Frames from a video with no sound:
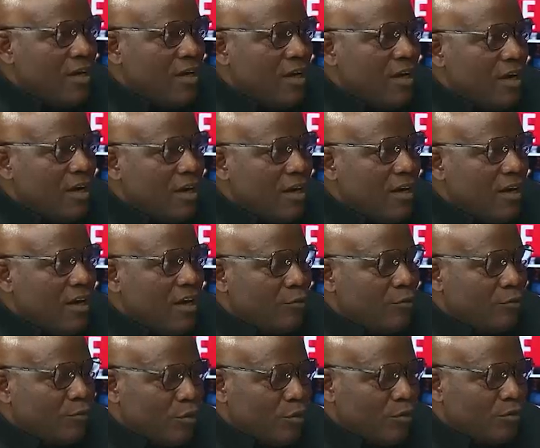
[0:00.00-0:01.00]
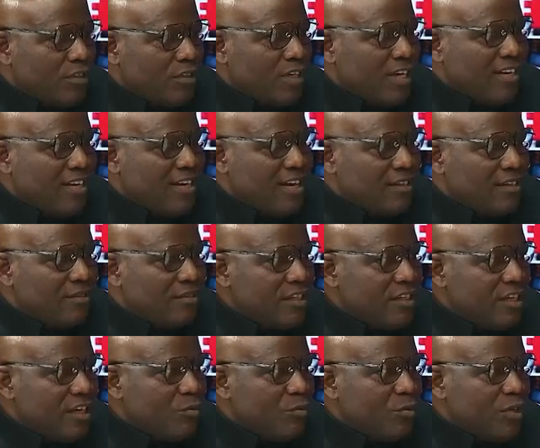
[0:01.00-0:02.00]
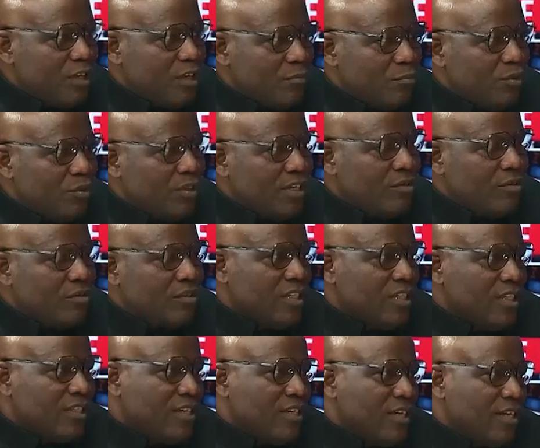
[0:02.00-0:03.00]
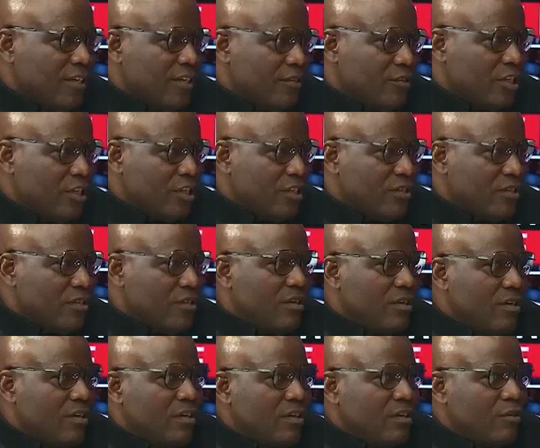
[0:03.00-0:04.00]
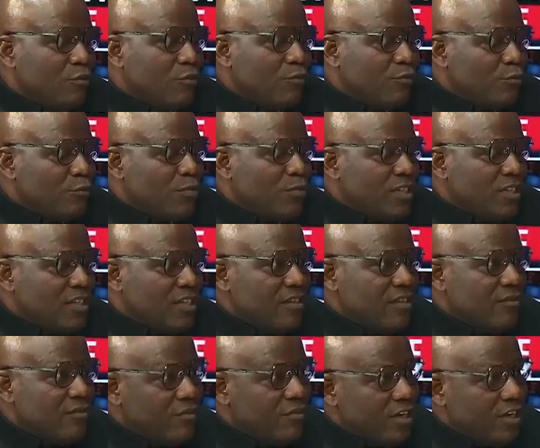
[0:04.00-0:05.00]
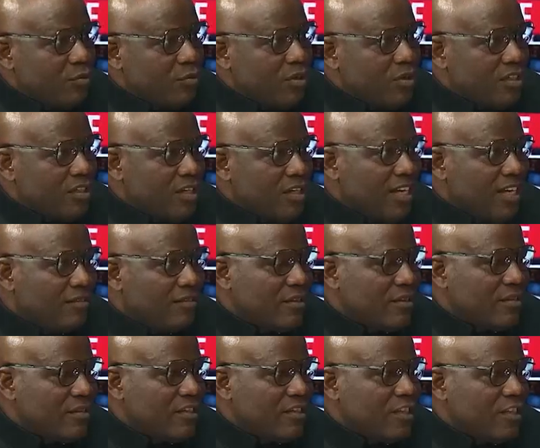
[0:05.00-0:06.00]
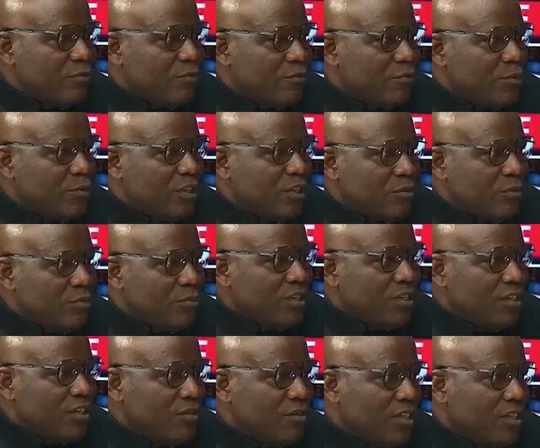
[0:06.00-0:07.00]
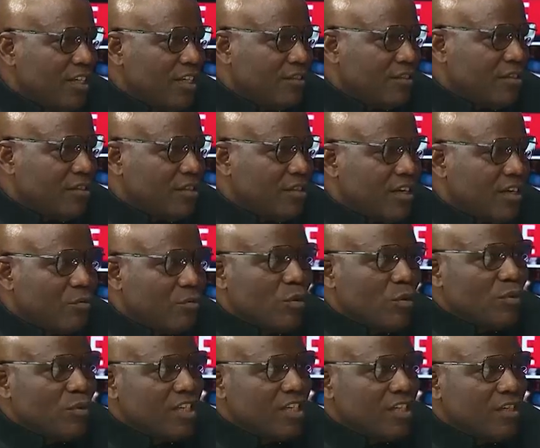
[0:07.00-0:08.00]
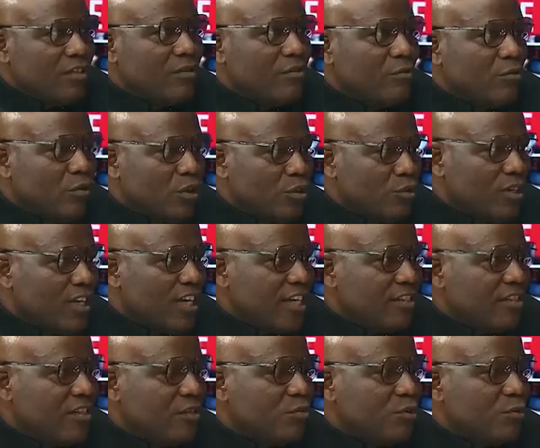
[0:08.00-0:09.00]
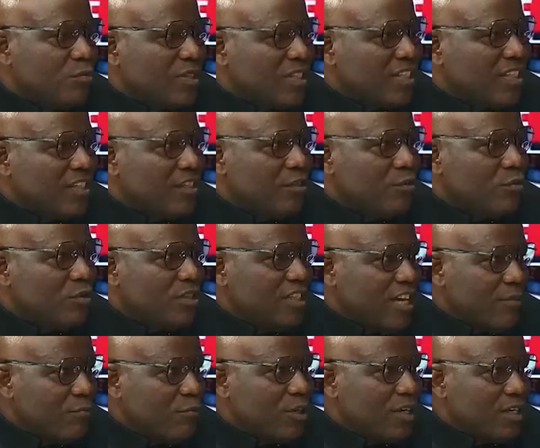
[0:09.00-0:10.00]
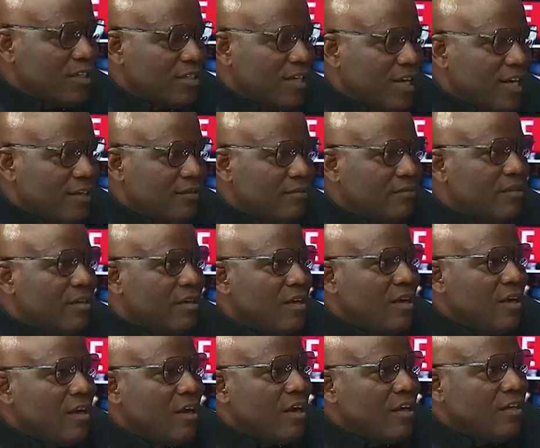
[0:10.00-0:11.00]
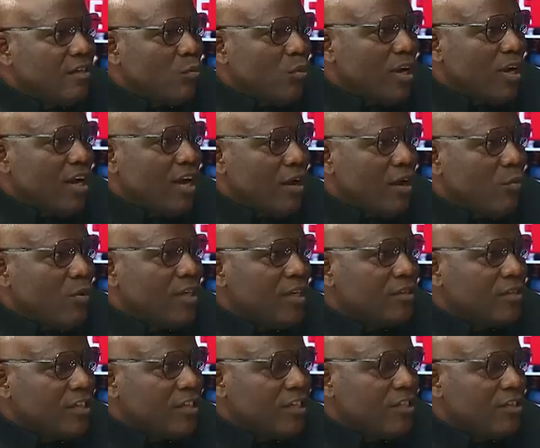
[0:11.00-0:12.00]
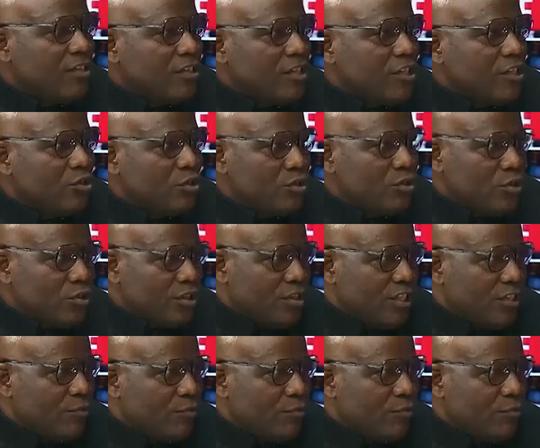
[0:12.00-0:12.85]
And of course, early last year, we debuted on the Nigerian exchange. Those food businesses did very well in the last 30 years before we debuted on the exchange. And what we did going to the exchange was basically to democratize our wealth creation journey,